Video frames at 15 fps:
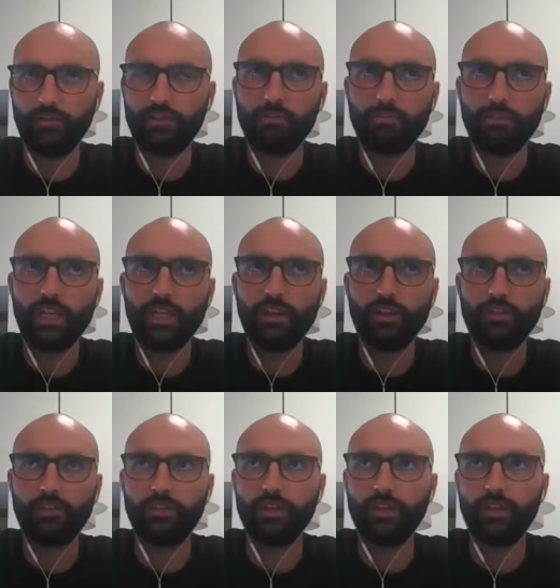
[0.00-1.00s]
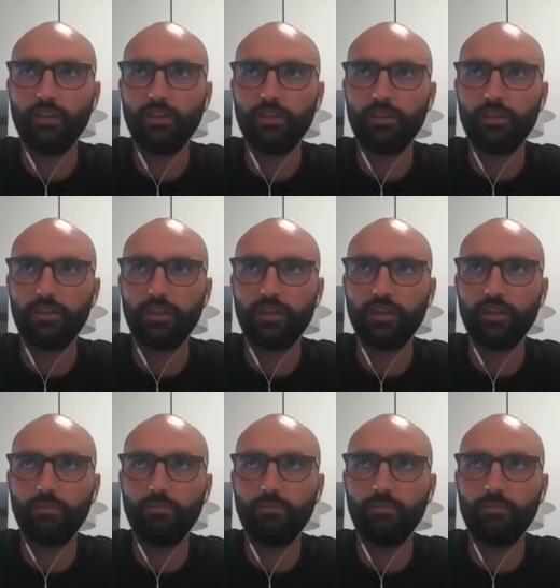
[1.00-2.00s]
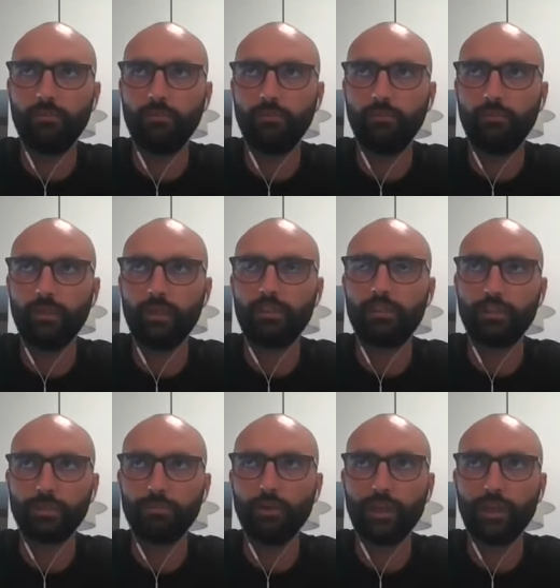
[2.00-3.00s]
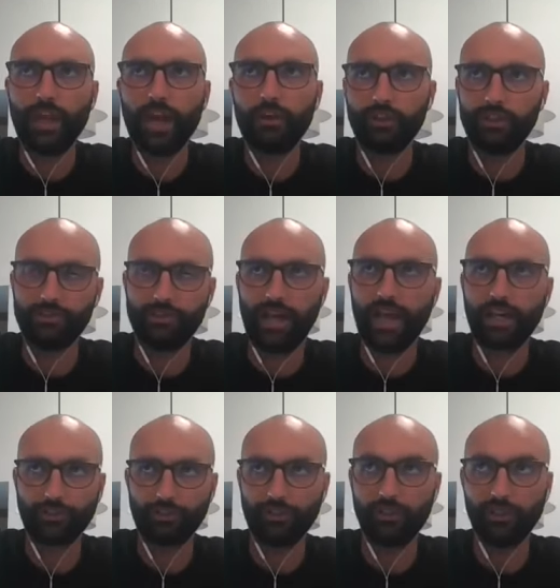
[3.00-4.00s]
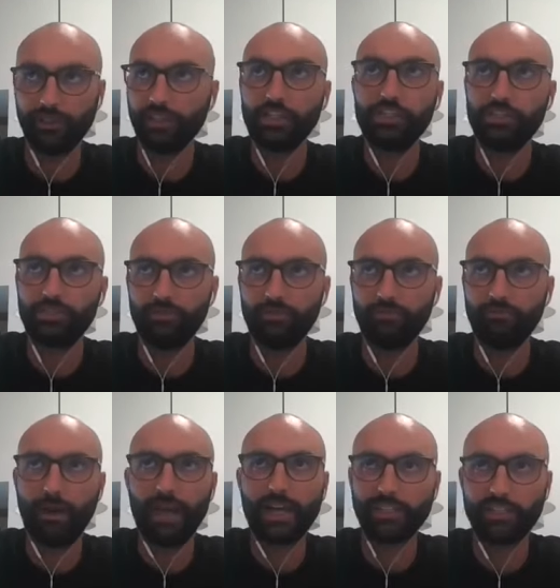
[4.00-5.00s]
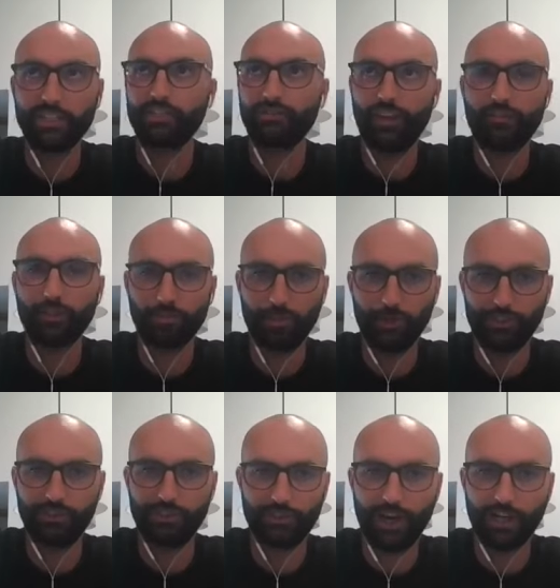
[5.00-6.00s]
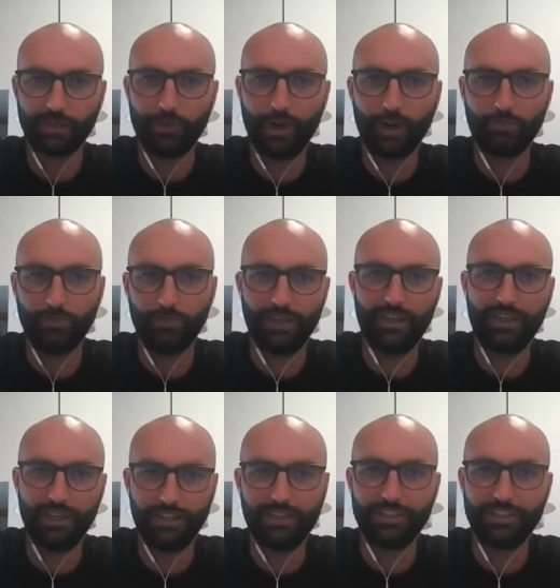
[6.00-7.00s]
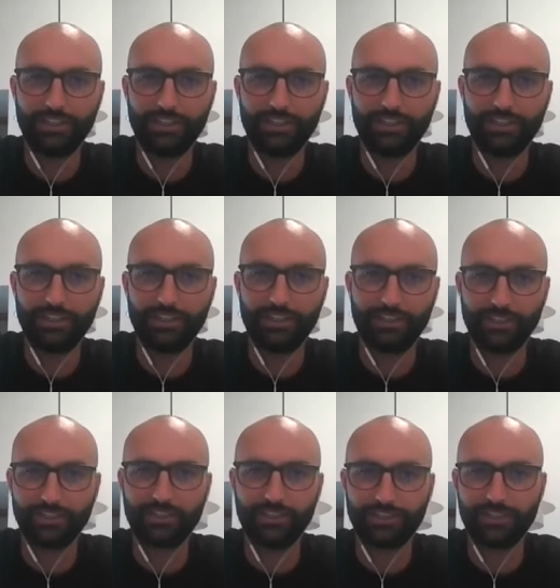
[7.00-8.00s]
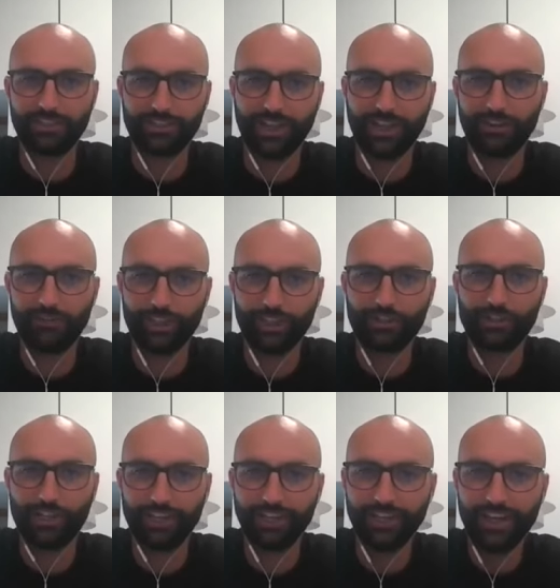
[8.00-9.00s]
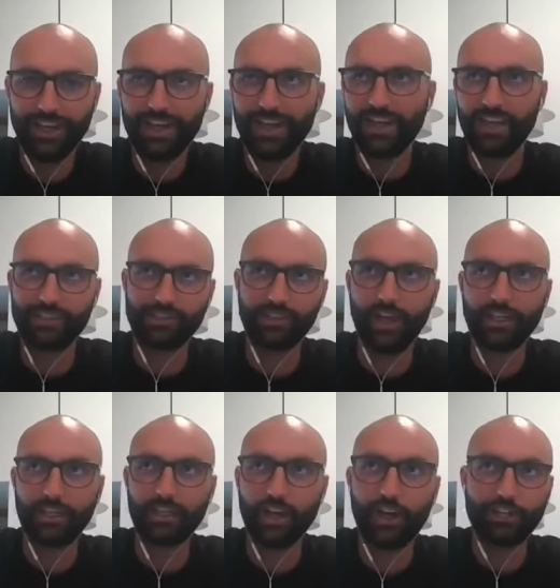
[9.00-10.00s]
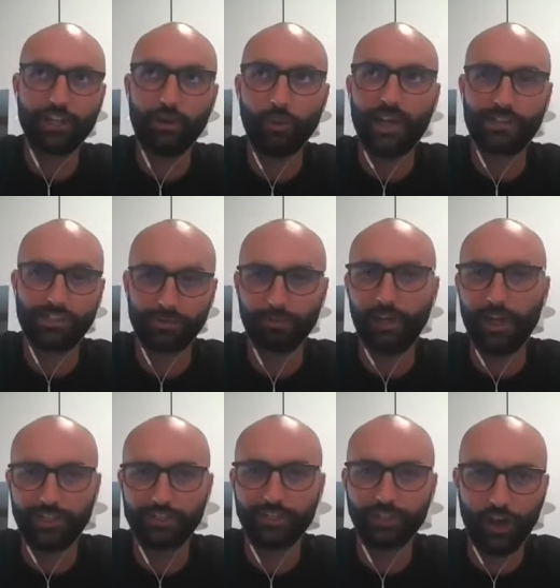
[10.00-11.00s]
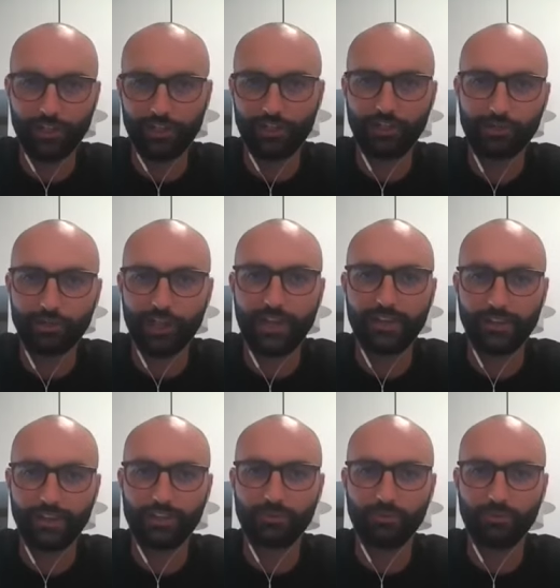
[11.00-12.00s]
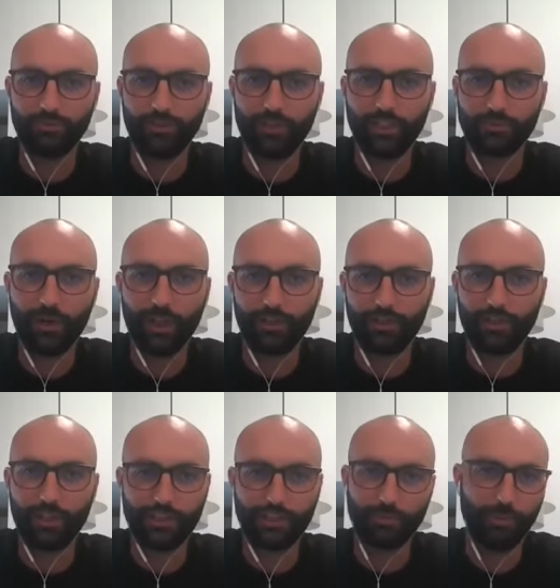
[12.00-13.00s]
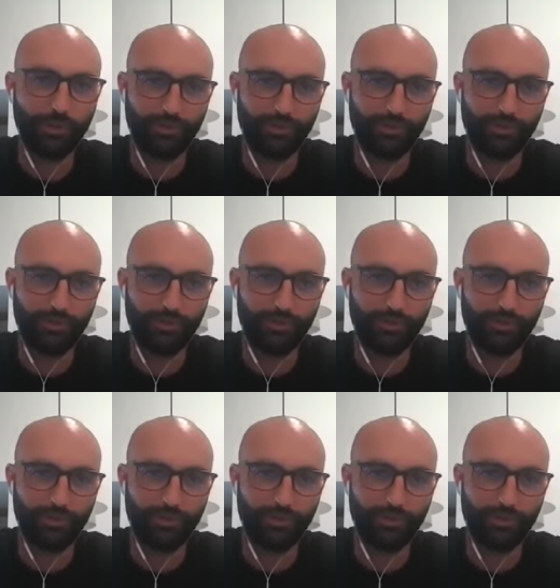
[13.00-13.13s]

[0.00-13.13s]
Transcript: to me, the the the thing to point out is actually the least my least favorite person to talk about, but in this instance, it's kind of interesting, is like Kanye West is planning to launch a new site this this month that's